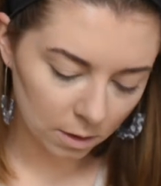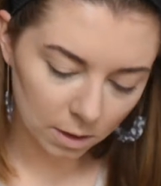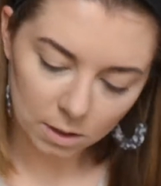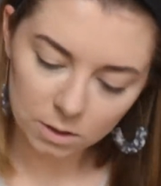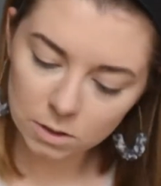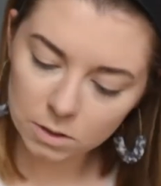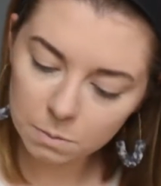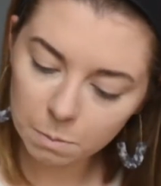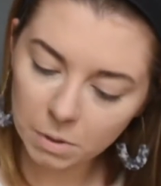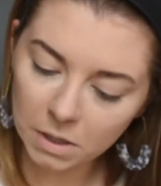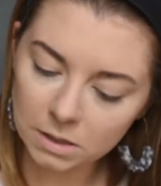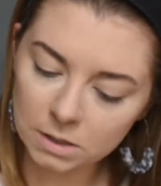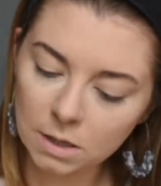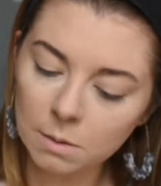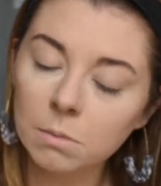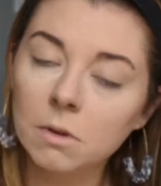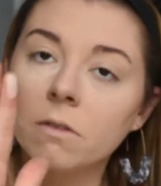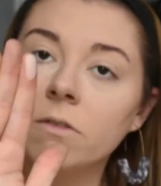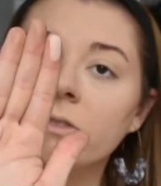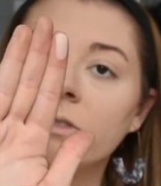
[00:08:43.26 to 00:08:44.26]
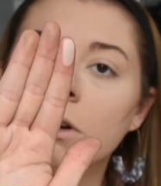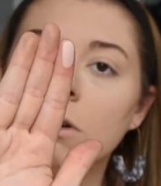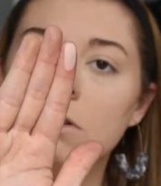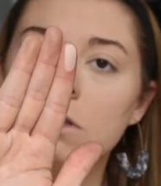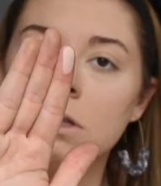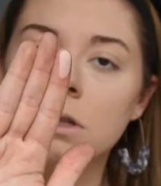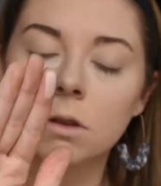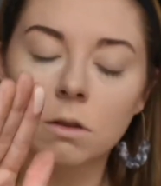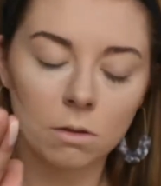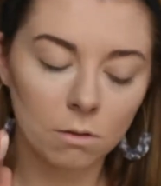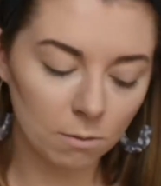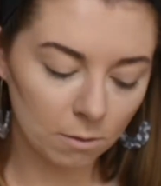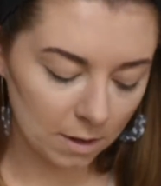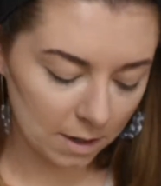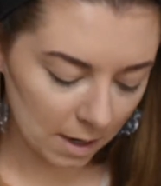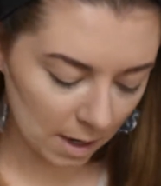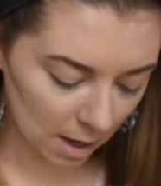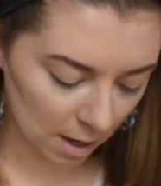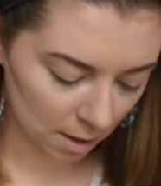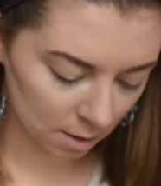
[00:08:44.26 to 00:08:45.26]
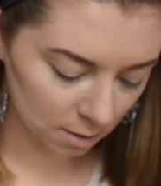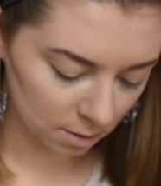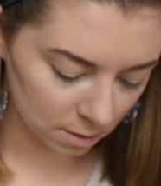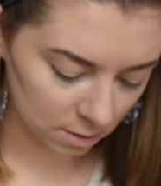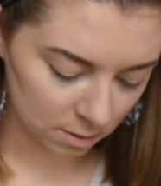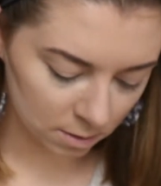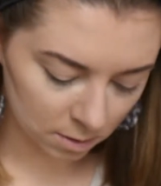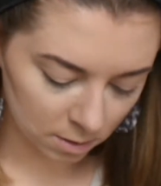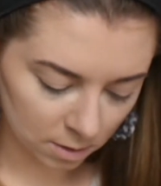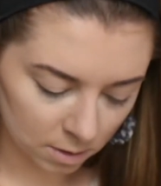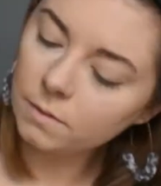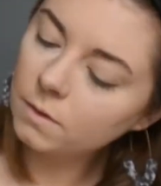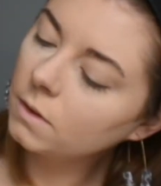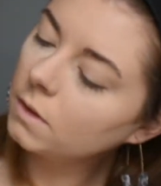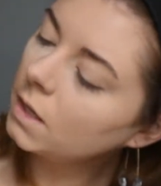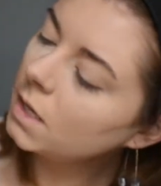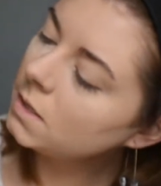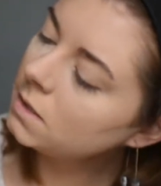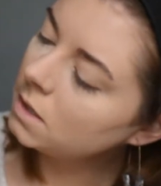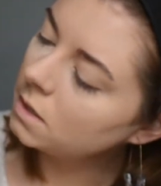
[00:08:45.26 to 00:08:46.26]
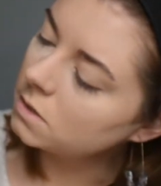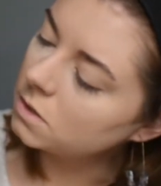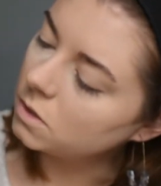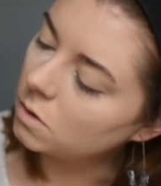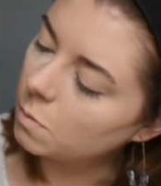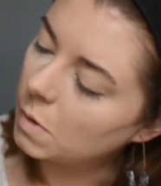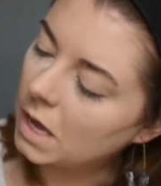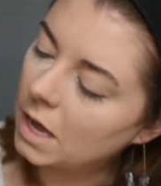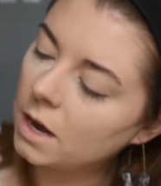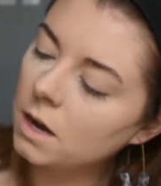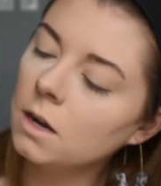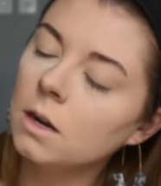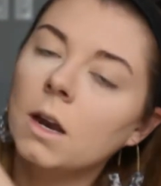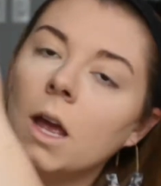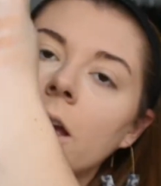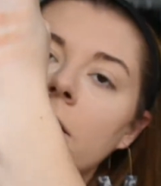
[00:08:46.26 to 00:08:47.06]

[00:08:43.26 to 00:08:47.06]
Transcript: I just picked up the first 3. That's not too bad.